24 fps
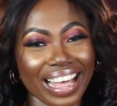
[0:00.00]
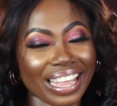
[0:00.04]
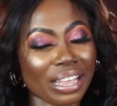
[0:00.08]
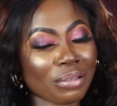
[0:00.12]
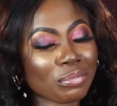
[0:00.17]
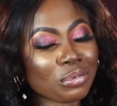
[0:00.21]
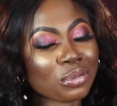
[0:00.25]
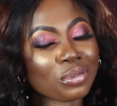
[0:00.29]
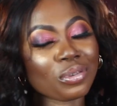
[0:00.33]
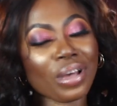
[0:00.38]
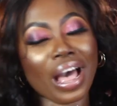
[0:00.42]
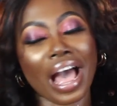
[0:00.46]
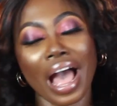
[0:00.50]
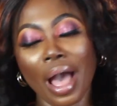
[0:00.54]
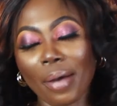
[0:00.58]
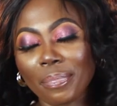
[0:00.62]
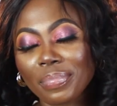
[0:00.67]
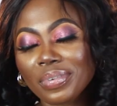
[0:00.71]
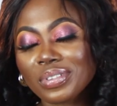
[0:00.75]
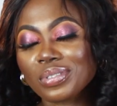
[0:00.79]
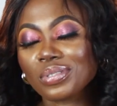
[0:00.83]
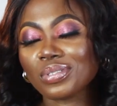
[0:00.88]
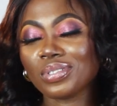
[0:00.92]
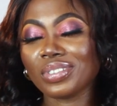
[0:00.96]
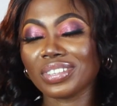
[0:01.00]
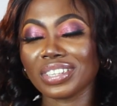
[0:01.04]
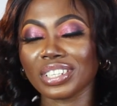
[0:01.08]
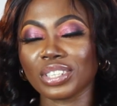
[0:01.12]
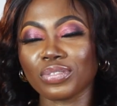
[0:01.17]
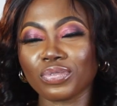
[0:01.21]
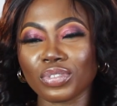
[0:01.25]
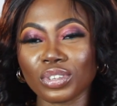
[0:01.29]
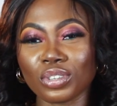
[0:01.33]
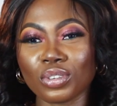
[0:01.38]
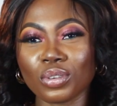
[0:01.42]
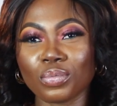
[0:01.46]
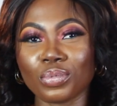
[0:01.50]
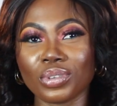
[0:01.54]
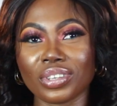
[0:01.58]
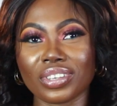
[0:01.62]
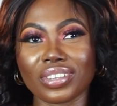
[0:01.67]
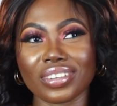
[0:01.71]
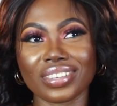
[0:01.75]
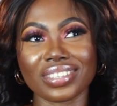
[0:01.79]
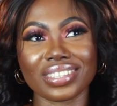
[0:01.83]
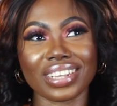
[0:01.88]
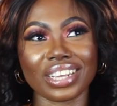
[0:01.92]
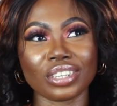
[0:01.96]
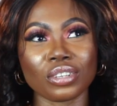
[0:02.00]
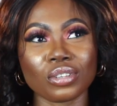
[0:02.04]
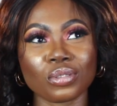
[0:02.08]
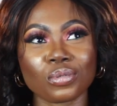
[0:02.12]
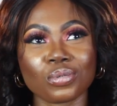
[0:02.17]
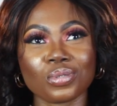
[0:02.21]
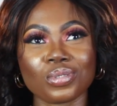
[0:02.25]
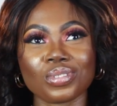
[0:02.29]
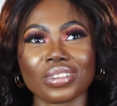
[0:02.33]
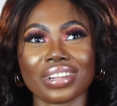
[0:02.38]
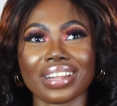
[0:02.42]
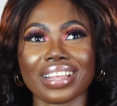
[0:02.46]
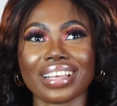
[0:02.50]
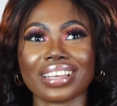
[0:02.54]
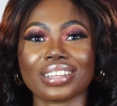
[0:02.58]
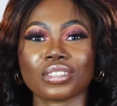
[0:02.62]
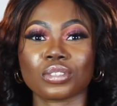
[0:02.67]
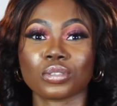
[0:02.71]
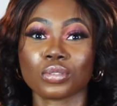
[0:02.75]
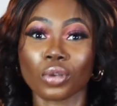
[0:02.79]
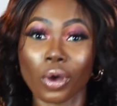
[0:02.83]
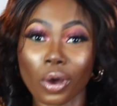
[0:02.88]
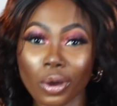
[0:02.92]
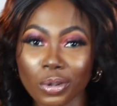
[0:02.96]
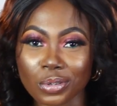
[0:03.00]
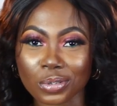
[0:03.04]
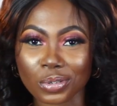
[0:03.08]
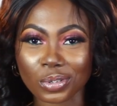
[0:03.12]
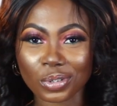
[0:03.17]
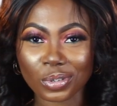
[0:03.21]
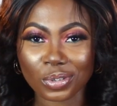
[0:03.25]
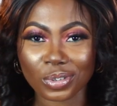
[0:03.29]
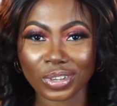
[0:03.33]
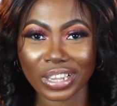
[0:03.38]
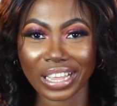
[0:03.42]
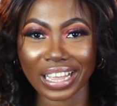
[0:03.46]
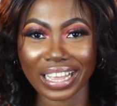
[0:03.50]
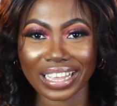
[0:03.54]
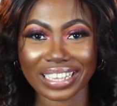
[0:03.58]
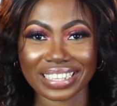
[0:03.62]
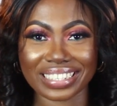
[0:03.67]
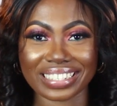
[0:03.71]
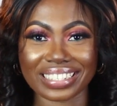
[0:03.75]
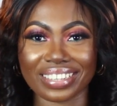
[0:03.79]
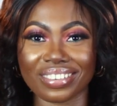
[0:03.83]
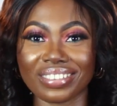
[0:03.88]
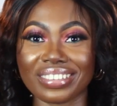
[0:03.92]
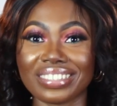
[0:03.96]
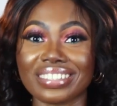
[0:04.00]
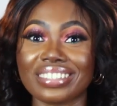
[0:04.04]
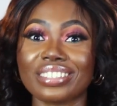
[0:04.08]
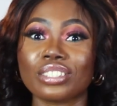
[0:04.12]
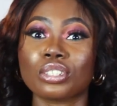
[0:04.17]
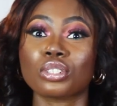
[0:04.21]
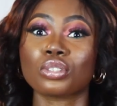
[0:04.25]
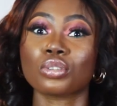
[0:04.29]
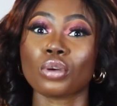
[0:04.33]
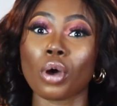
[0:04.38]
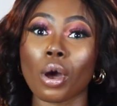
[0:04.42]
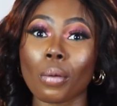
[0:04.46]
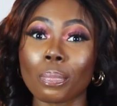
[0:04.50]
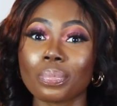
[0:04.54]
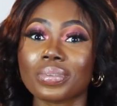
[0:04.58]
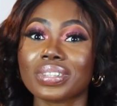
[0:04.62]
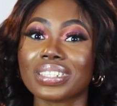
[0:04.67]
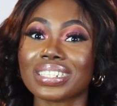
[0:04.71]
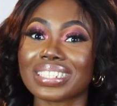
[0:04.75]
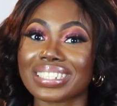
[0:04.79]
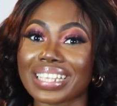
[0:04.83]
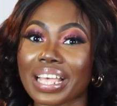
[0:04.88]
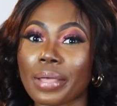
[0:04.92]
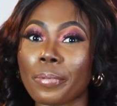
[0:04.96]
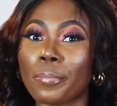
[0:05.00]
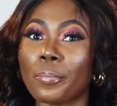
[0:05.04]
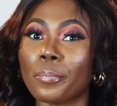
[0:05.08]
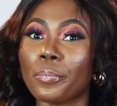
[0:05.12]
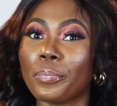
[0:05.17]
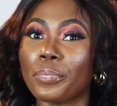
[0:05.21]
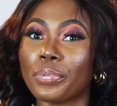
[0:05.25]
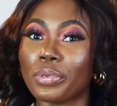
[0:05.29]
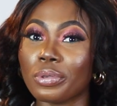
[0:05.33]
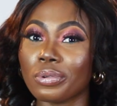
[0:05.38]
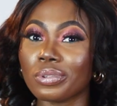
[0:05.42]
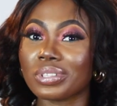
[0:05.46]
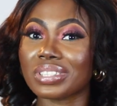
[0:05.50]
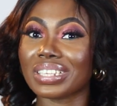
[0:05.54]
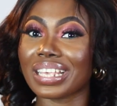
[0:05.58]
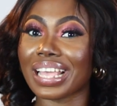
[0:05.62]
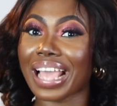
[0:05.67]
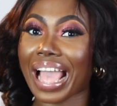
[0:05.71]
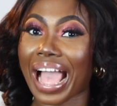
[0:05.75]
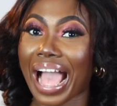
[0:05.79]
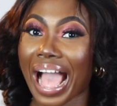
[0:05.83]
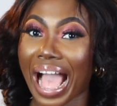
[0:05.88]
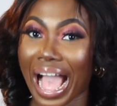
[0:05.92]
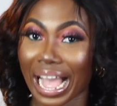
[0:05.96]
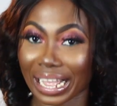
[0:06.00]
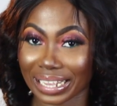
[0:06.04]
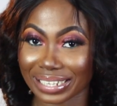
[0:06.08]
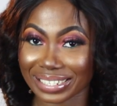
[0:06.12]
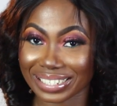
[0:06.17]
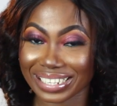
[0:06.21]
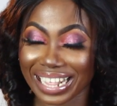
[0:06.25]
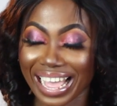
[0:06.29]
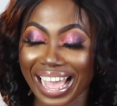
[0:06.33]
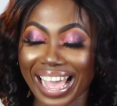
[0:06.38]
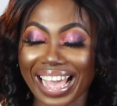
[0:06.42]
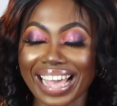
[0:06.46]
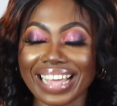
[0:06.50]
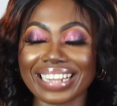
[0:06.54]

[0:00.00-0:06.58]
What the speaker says: I am so happy to do this video because I just want to talk to you guys on top 10 beauty hacks